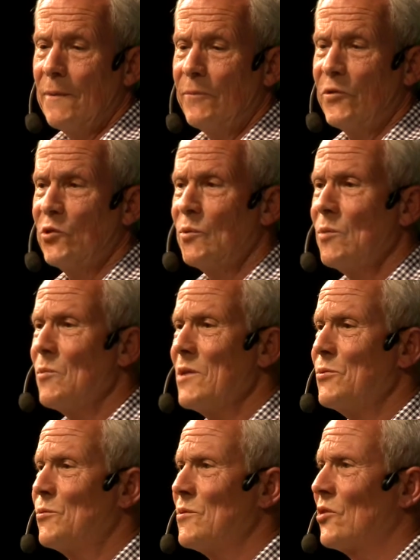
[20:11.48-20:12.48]
So we
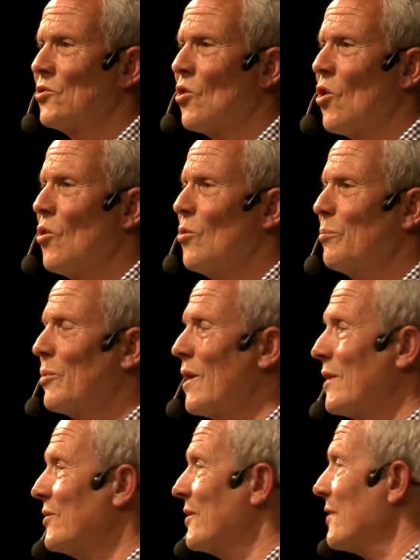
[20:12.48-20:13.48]
went through this whole
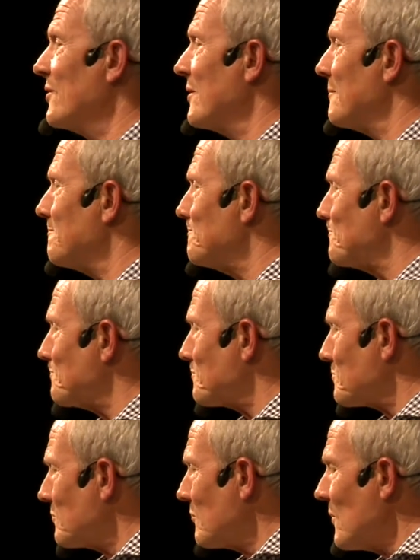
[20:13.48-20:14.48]
process.
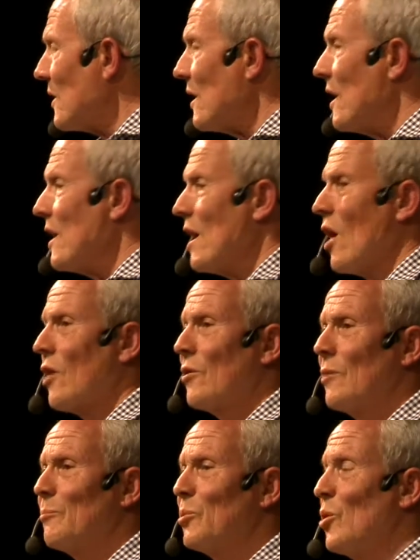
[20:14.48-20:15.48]
Our
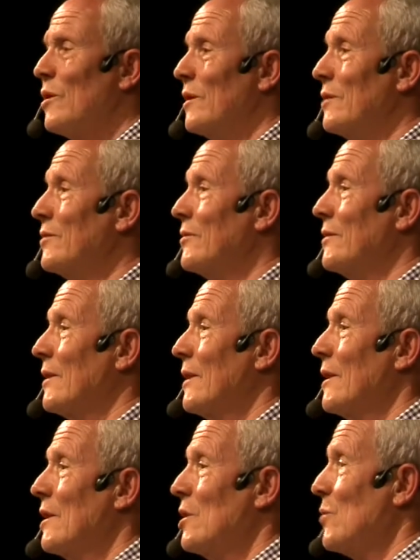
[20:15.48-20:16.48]
employees
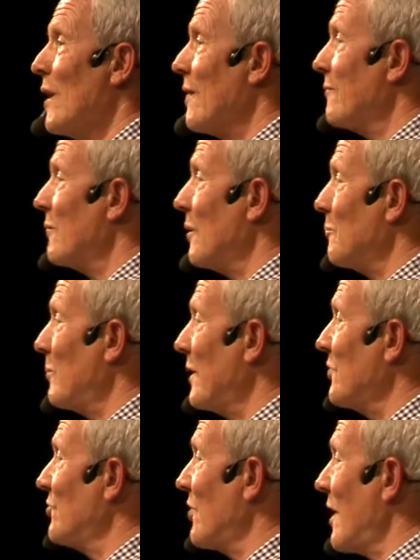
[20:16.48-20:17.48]
who have
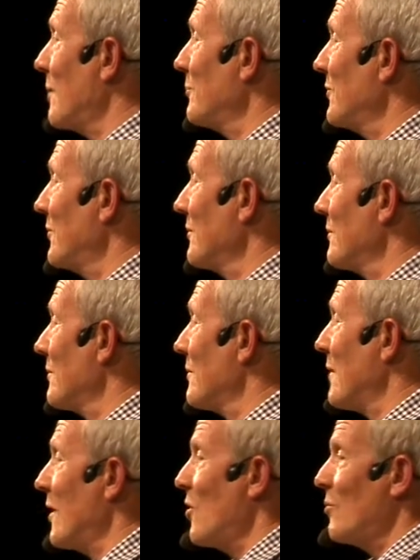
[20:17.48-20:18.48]
big jobs,
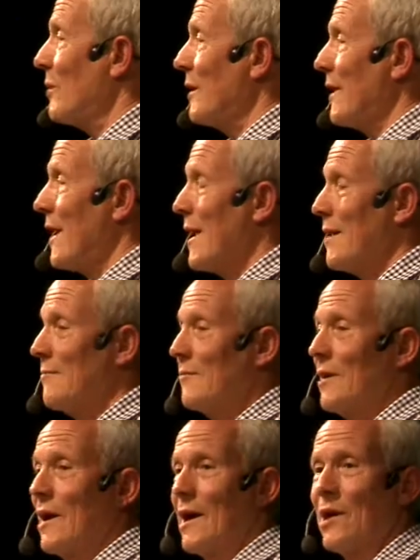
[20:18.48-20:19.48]
they already have,
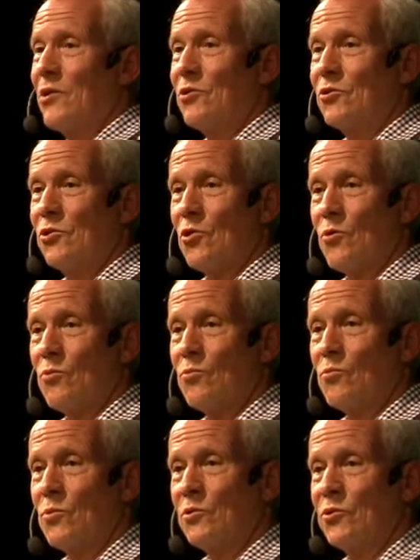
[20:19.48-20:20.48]

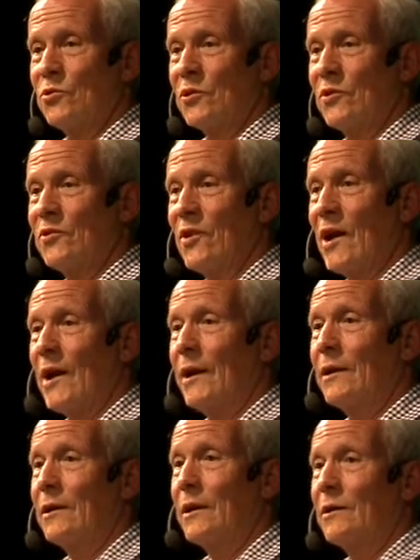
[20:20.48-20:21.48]
to
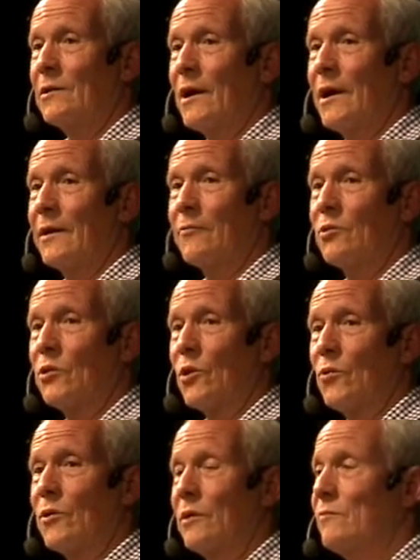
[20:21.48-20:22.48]
design a line of
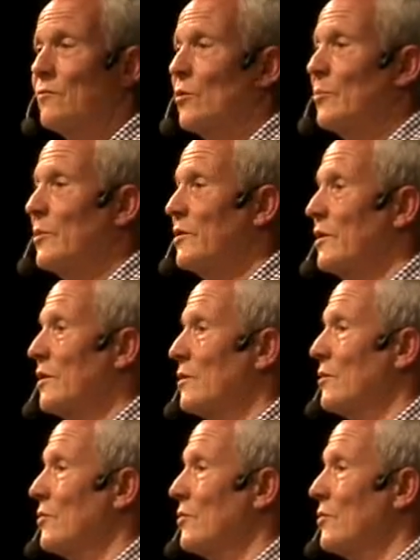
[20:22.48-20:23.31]
clothing for a particular